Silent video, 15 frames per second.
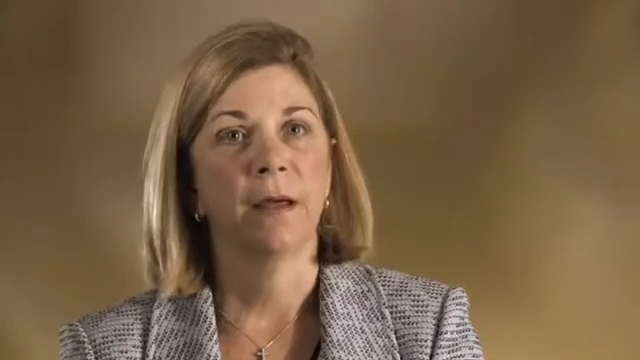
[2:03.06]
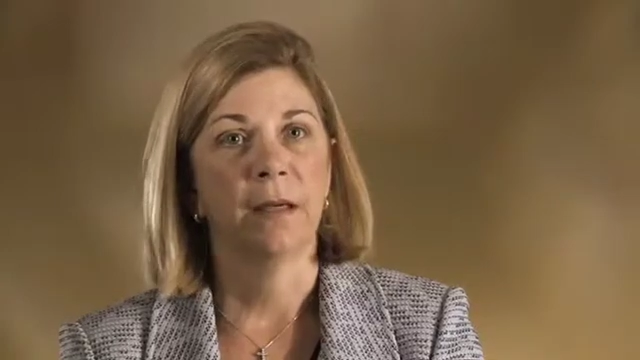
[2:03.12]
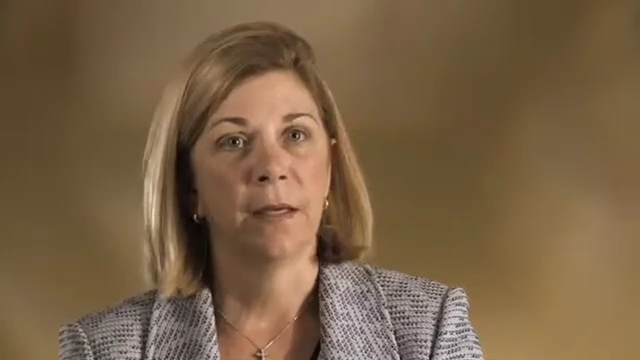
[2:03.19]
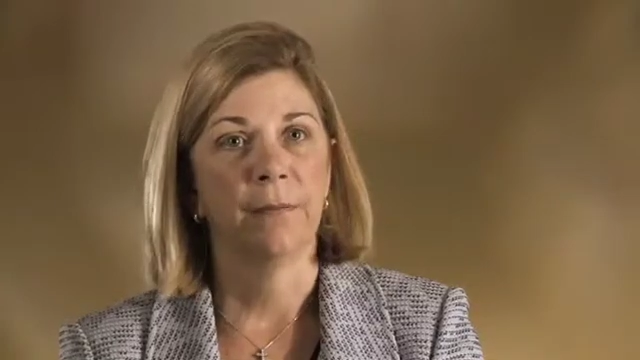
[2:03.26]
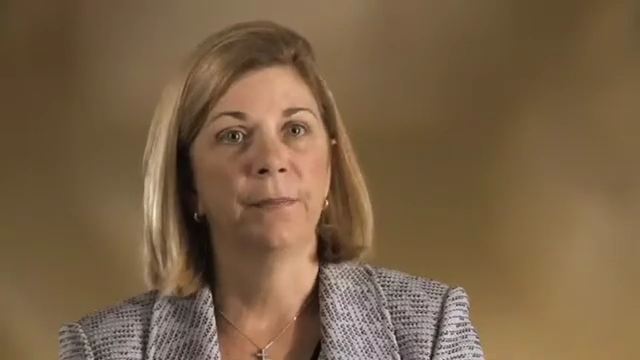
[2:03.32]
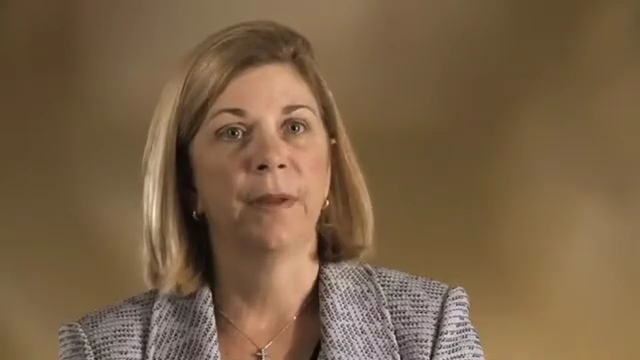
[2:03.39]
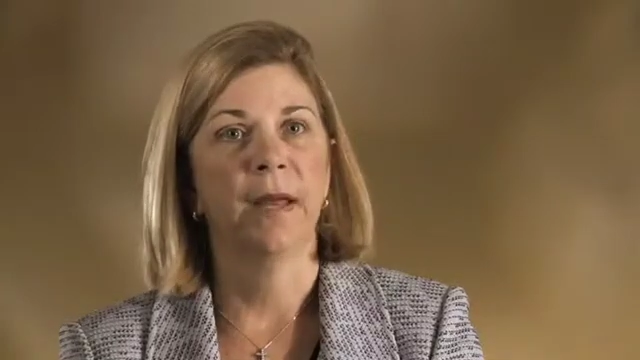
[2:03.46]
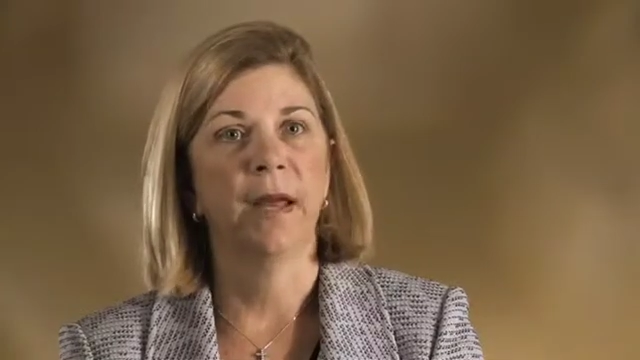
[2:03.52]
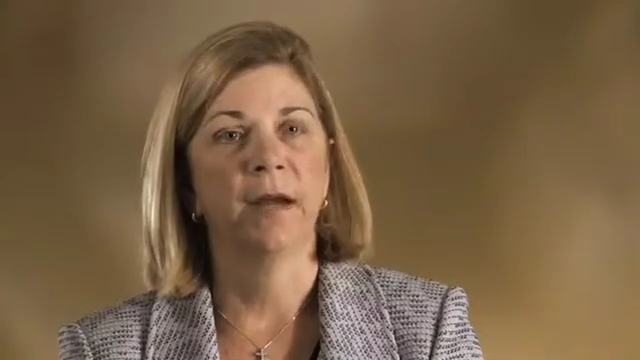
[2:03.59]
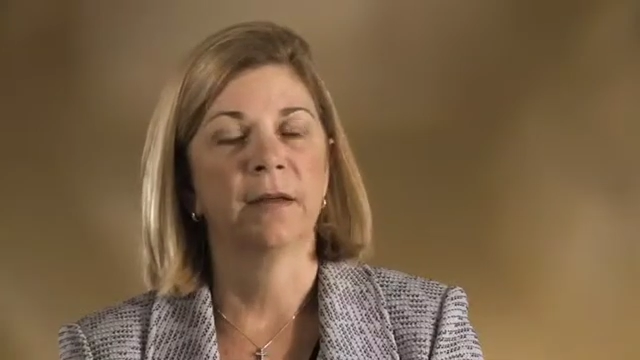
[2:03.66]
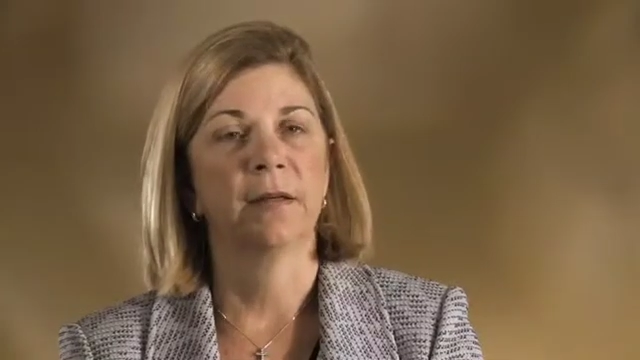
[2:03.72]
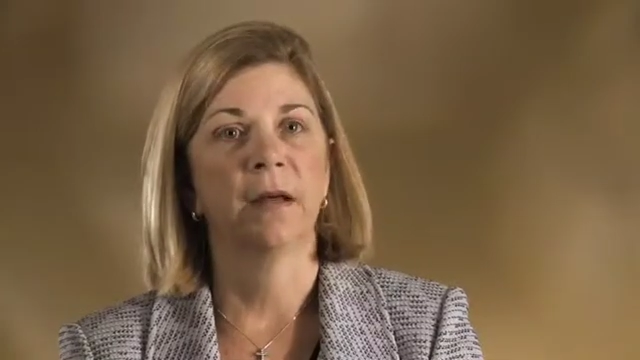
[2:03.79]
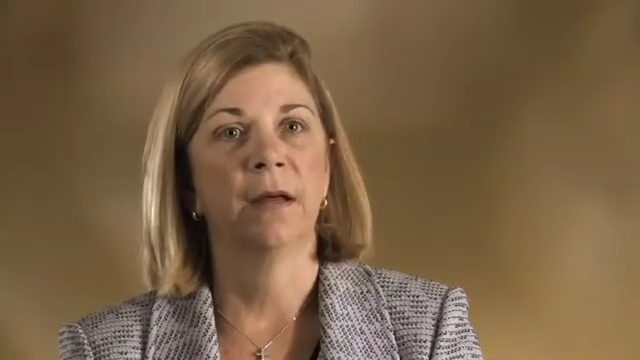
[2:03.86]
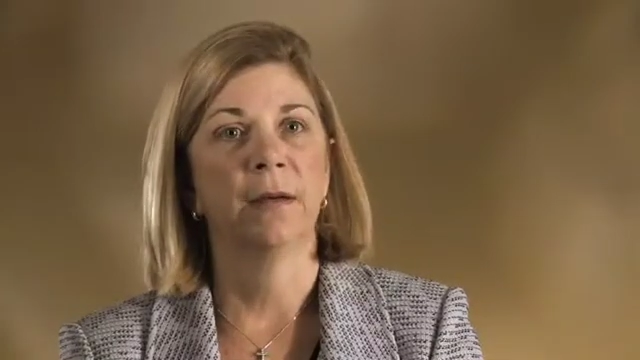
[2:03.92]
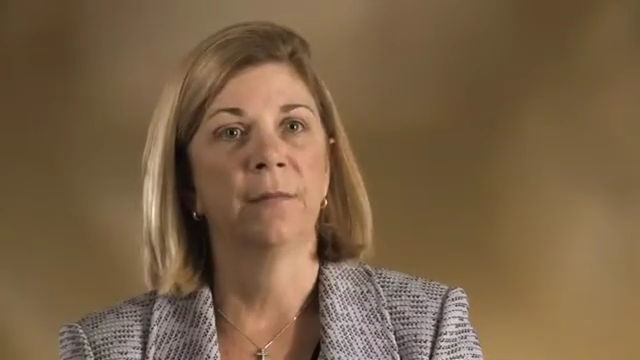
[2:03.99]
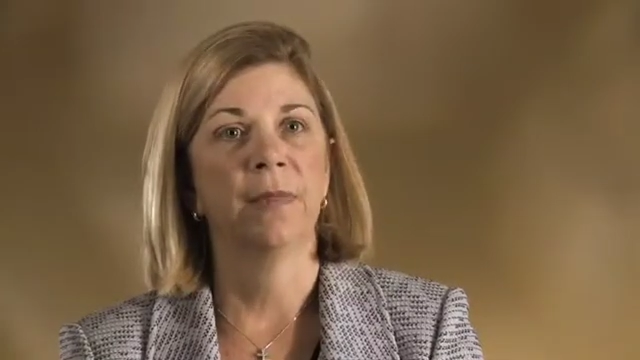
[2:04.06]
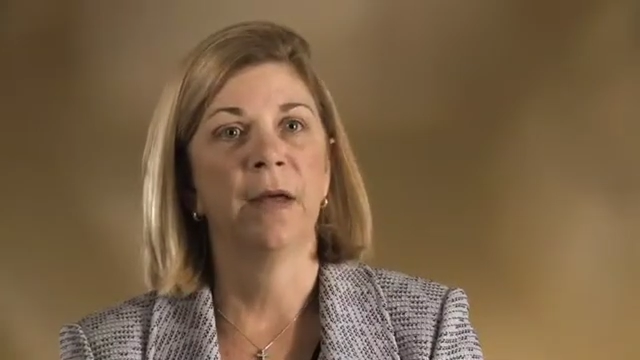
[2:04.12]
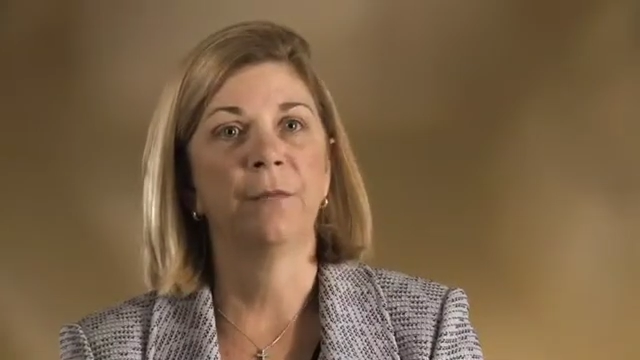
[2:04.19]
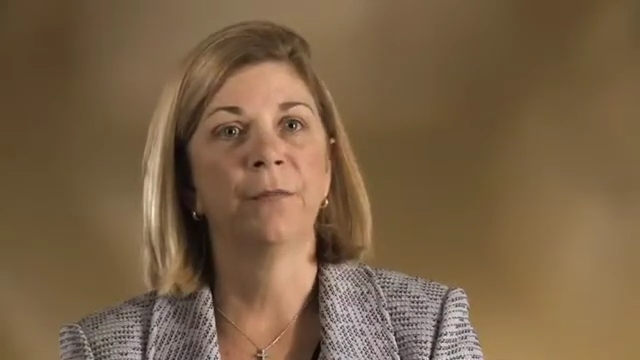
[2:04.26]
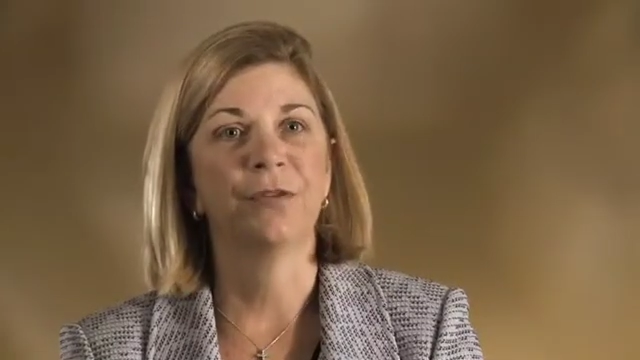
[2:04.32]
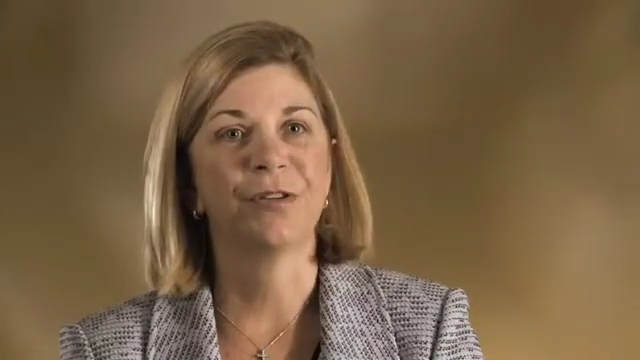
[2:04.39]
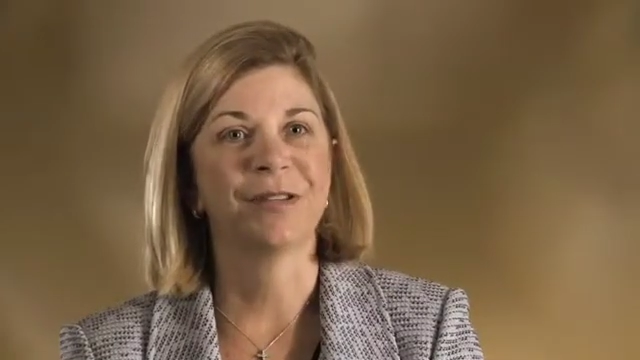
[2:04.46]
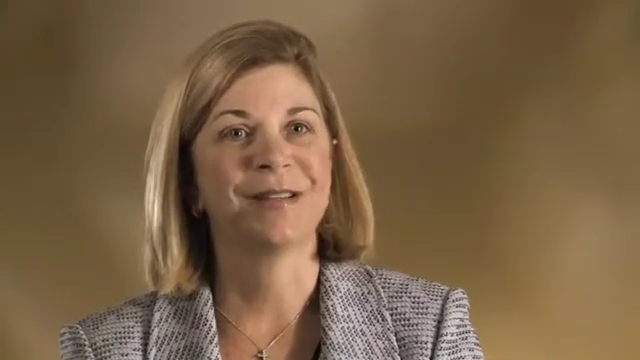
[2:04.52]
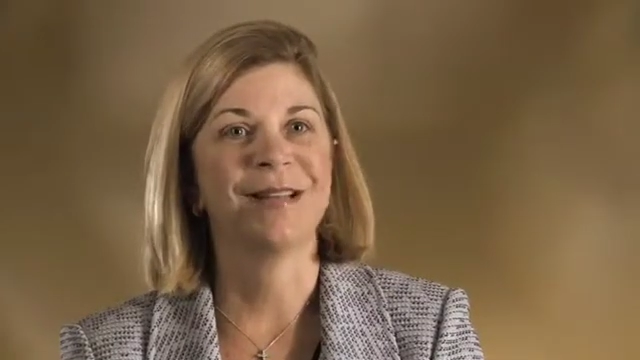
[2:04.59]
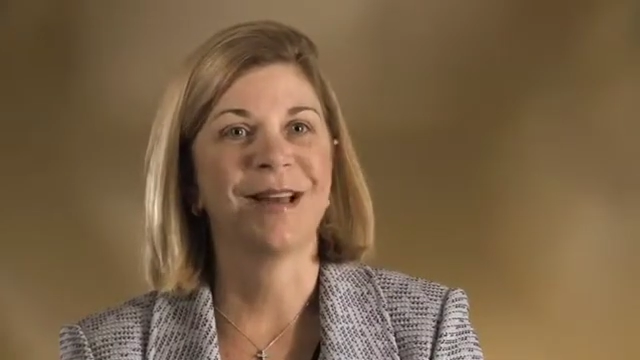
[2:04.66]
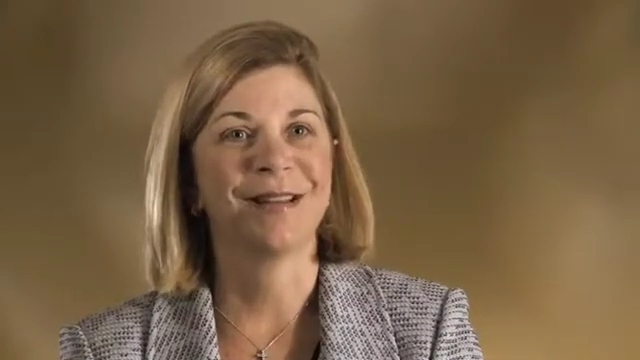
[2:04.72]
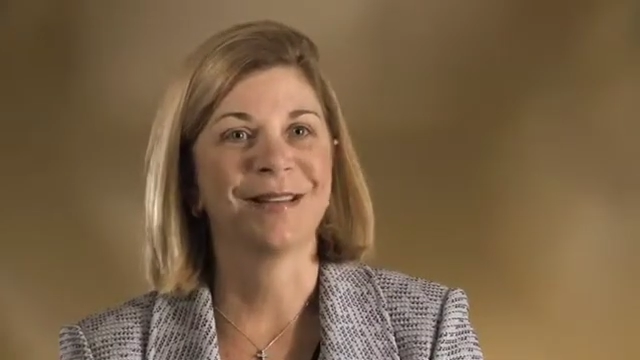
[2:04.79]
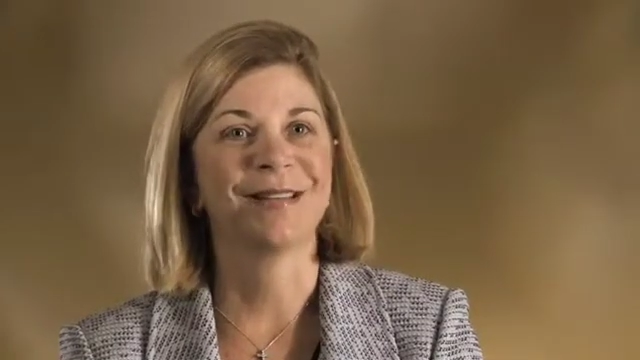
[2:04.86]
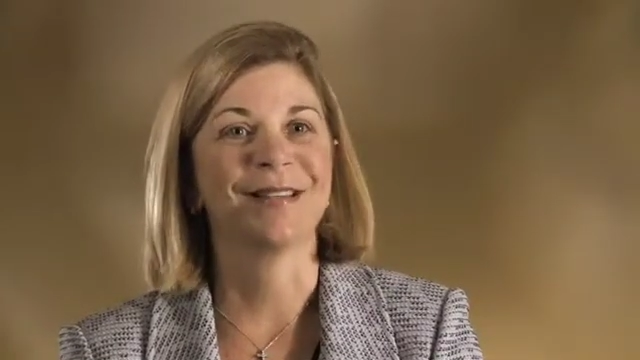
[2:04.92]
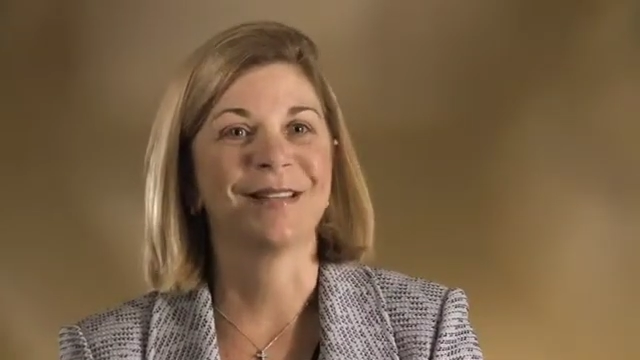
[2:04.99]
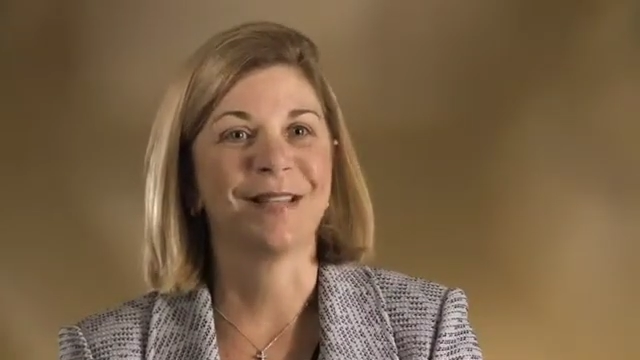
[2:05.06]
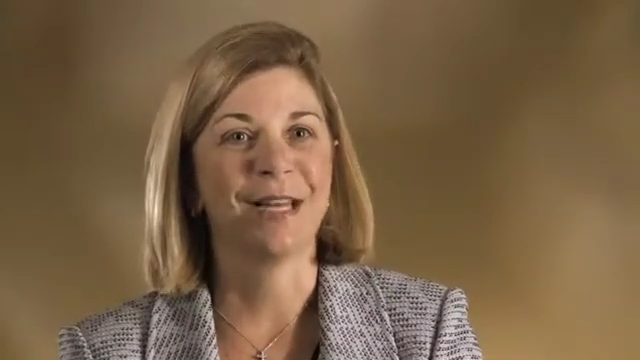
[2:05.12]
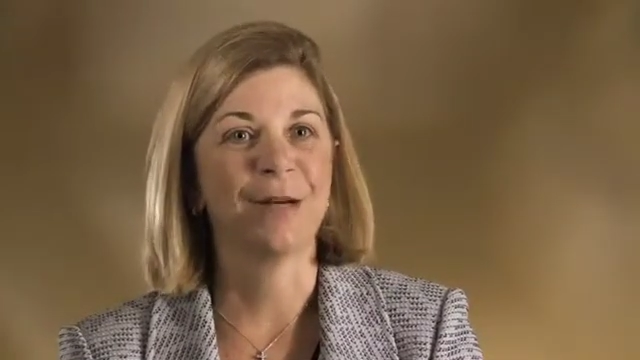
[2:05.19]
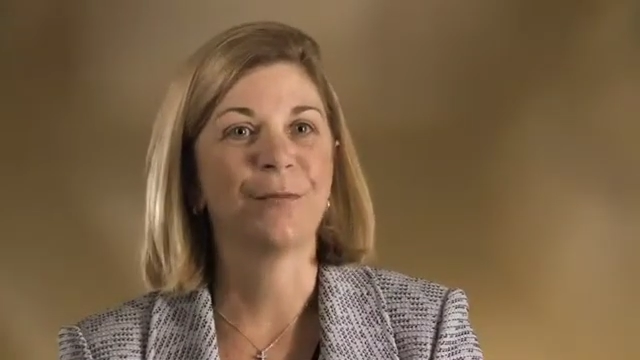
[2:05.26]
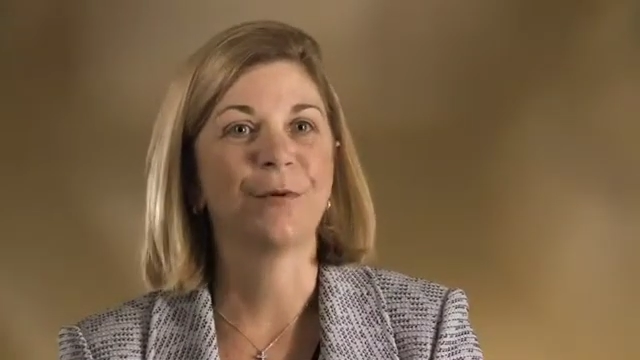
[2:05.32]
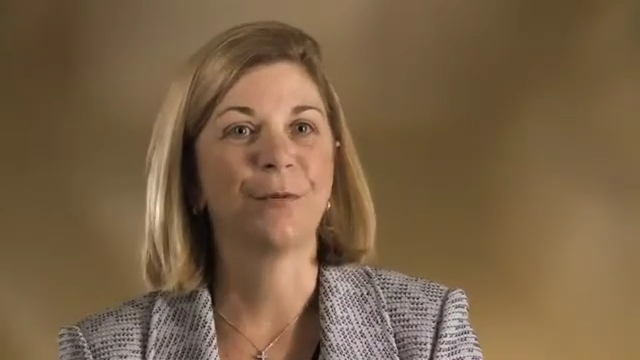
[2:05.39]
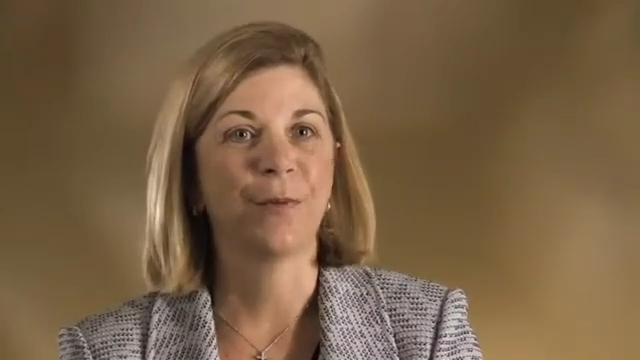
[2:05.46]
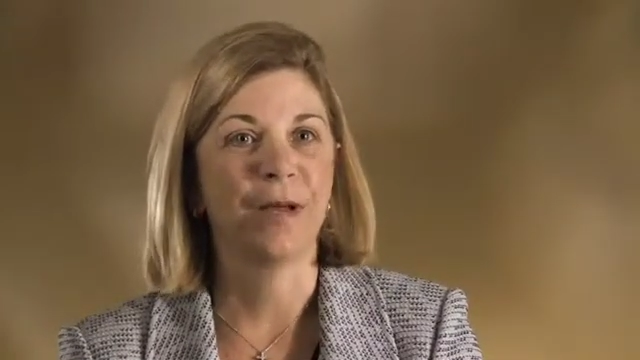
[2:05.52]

impact. That was just not a sustainable